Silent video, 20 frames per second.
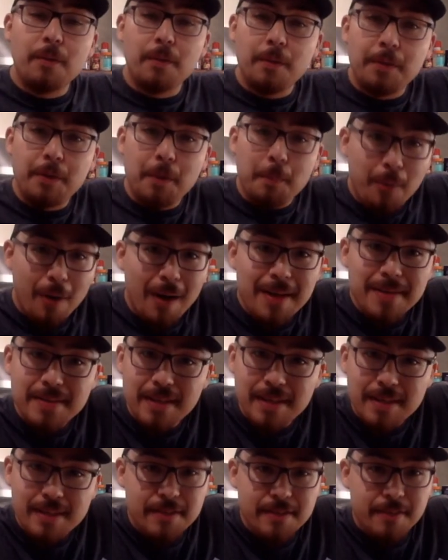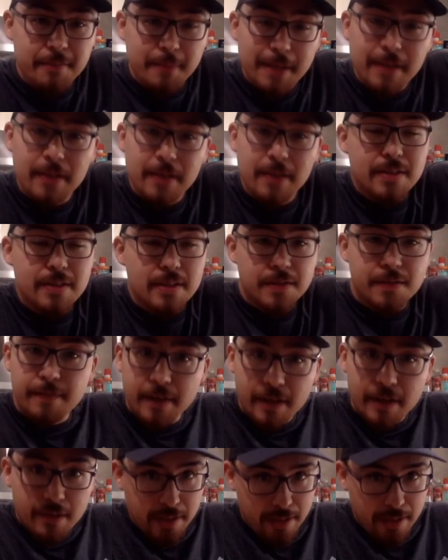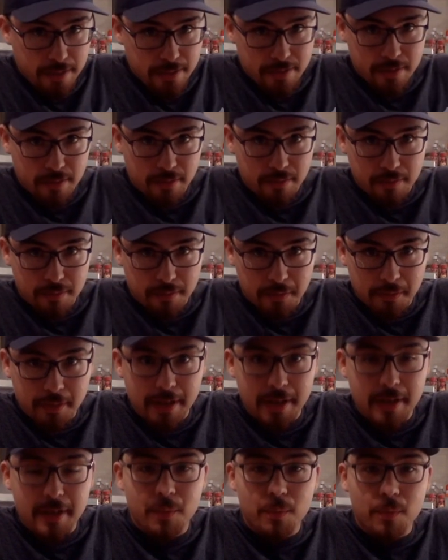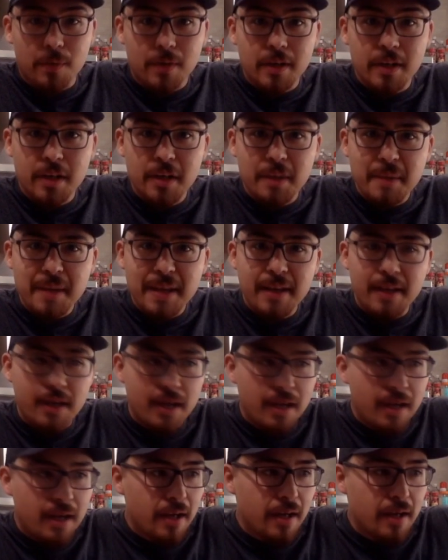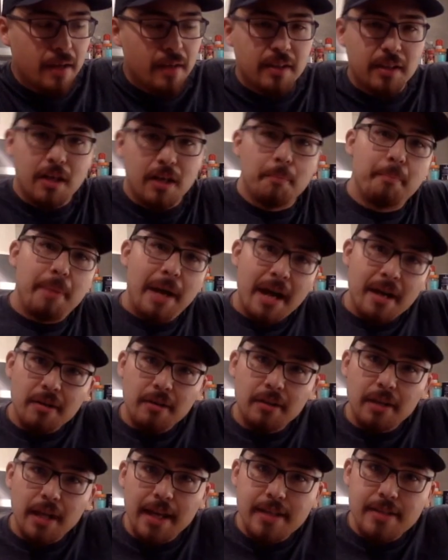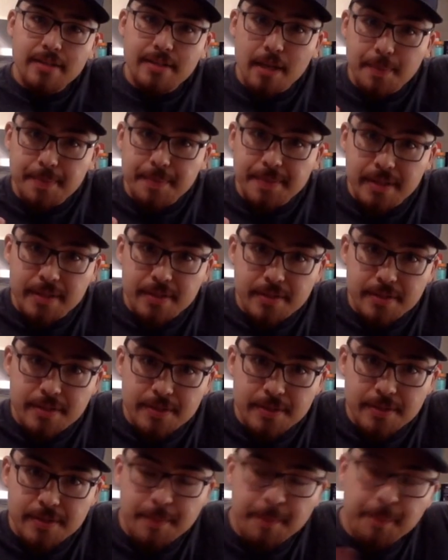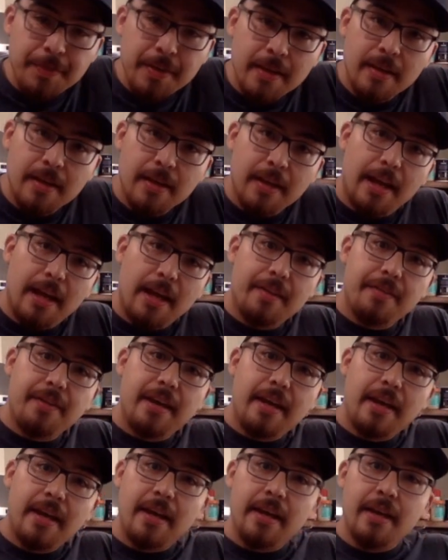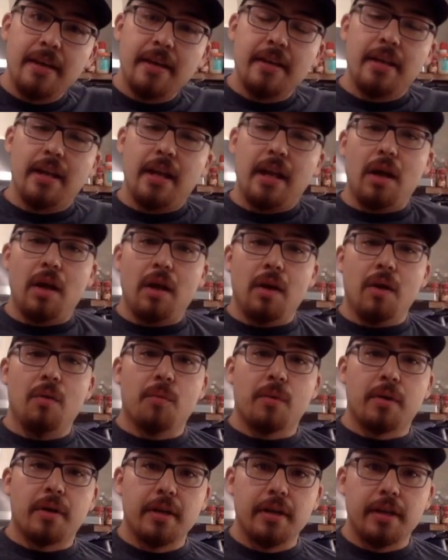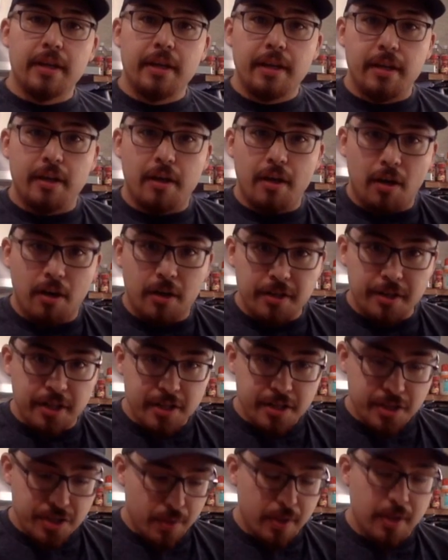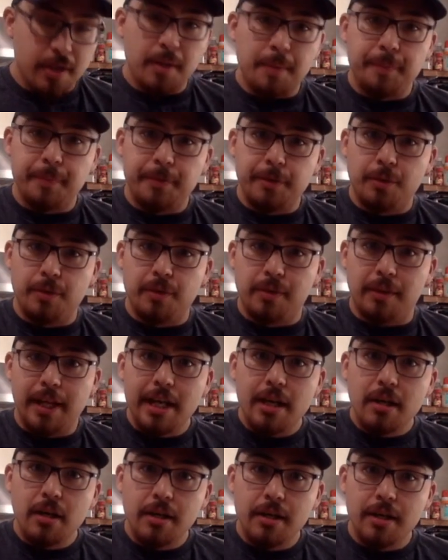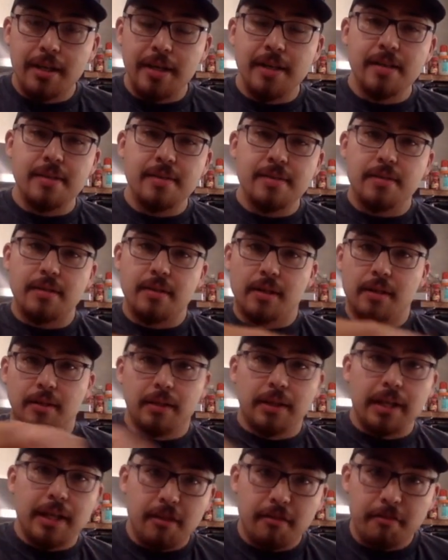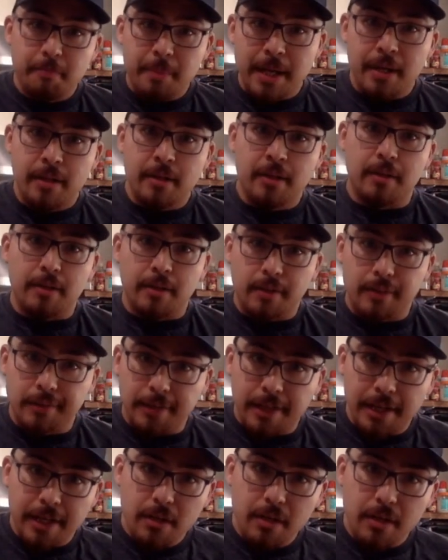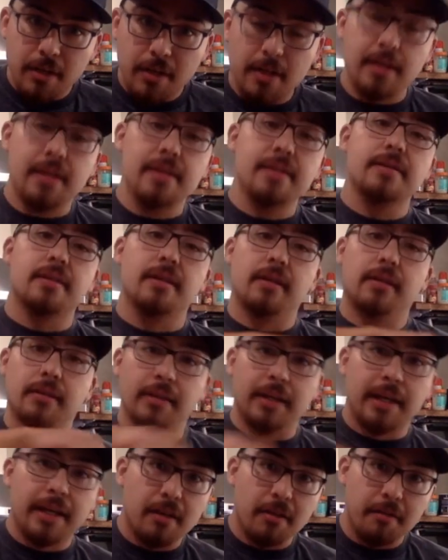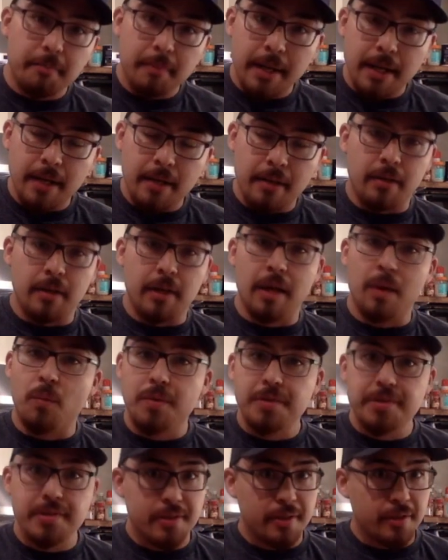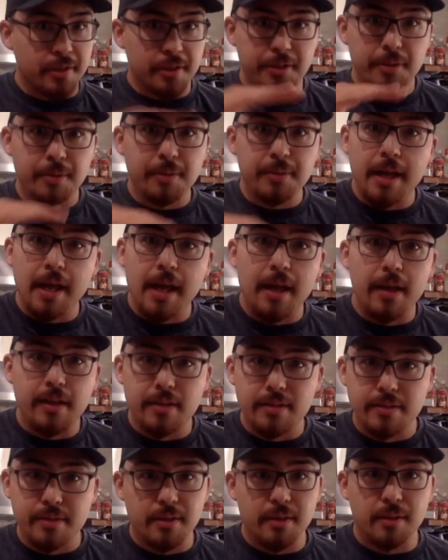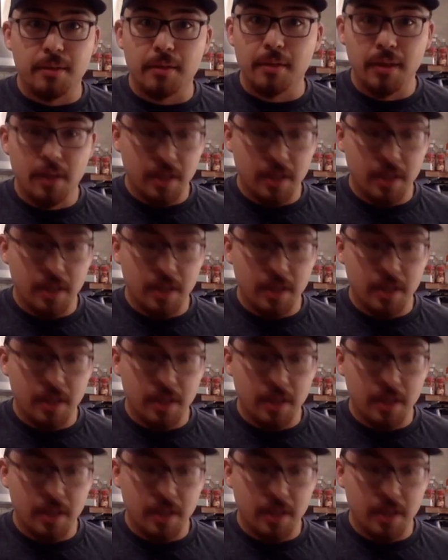The process of making this is very easy. Okay, we're gonna make a batter-like substance, and then we're gonna get our dish. We're gonna do a layer of cookies, a layer of batter, a layer of cookies, a layer of batter, and we're just gonna do that until